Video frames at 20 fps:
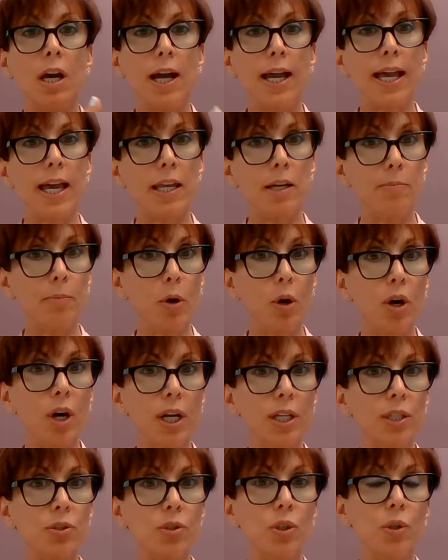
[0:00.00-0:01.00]
I had a
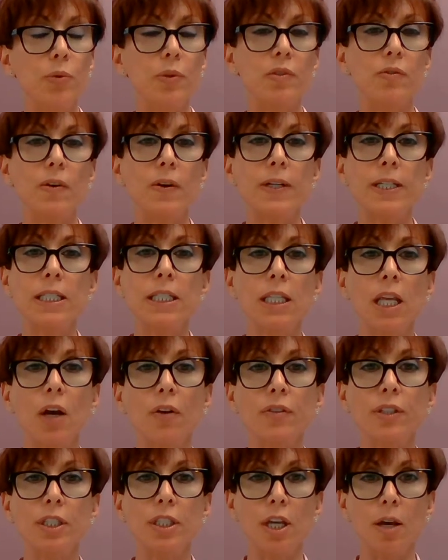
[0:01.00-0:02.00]
boss who was very
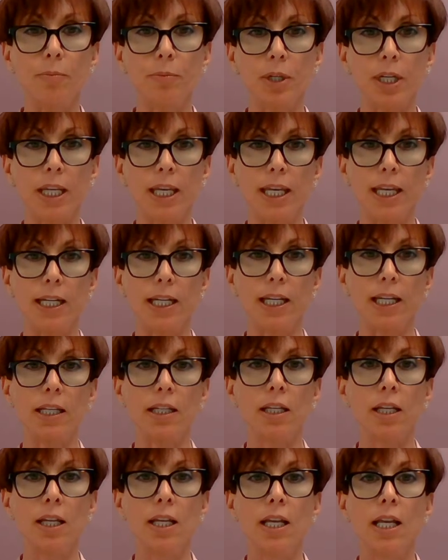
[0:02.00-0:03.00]

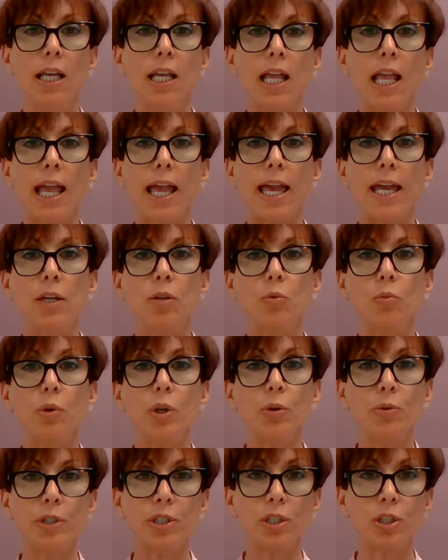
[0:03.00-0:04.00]
self-deprecating, and
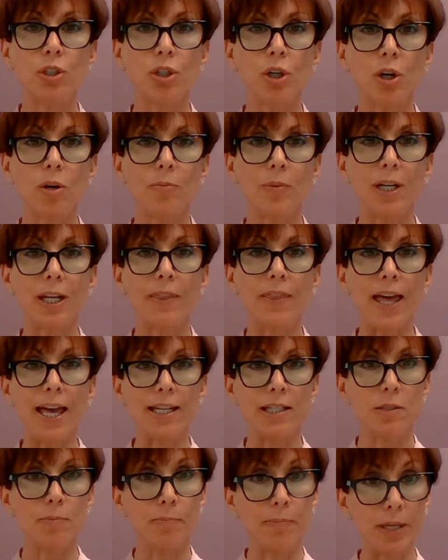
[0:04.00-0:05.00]
we always interpreted
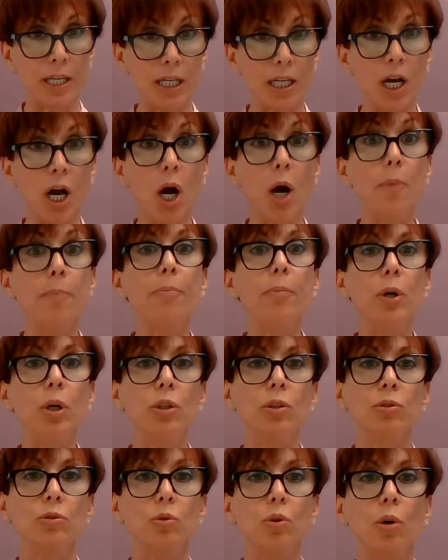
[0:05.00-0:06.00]
that as being
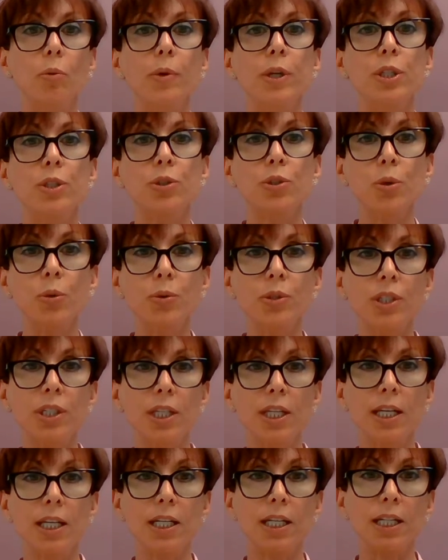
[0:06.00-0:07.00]
humble, or we
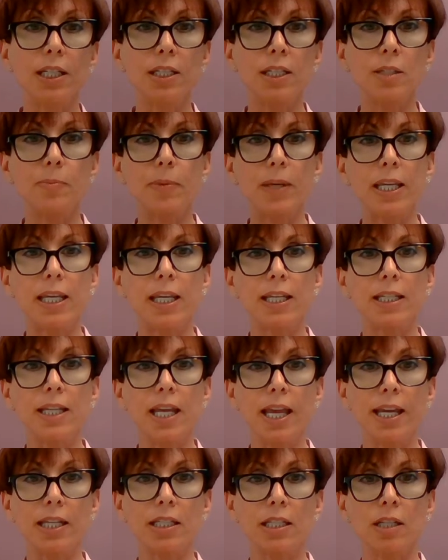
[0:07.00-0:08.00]
associated speaking
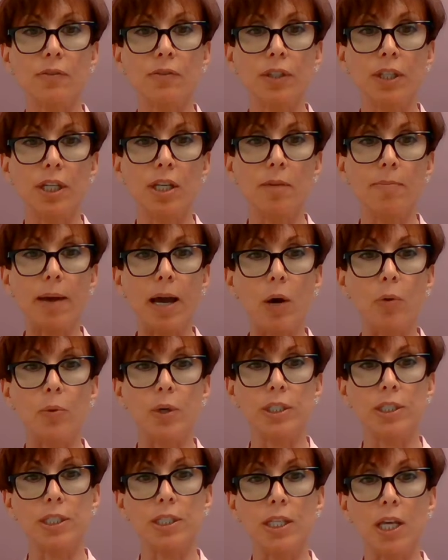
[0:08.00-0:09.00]
negatively about
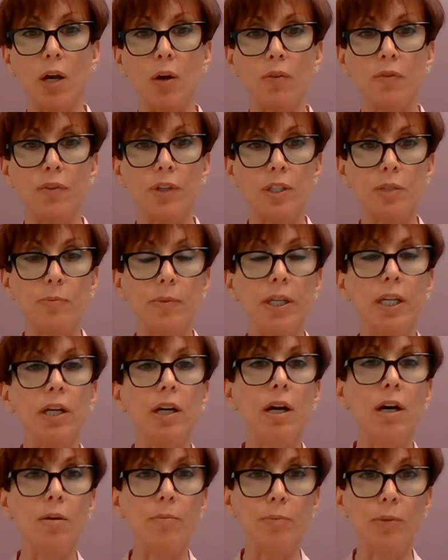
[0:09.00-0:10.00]
oneself as being
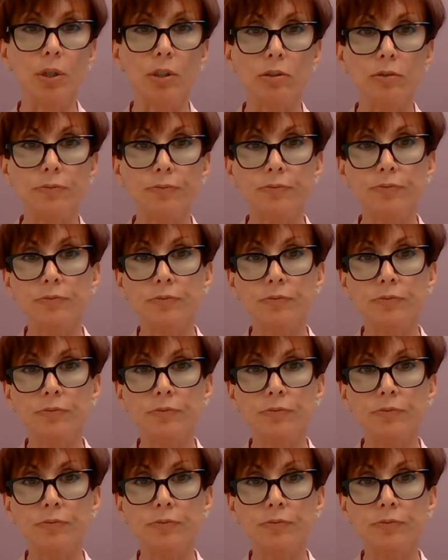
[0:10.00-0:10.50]
humble.